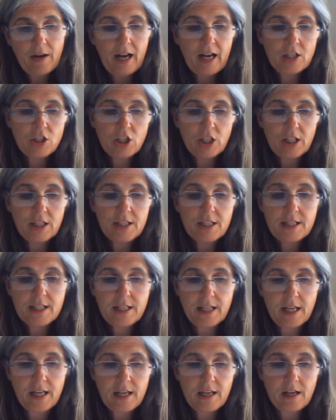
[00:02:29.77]
As you can
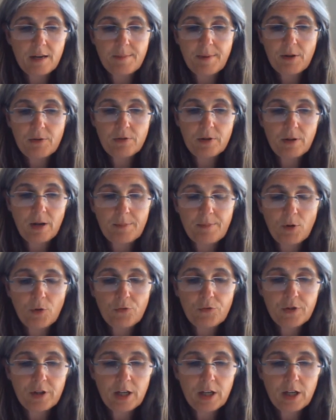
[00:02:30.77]
see above,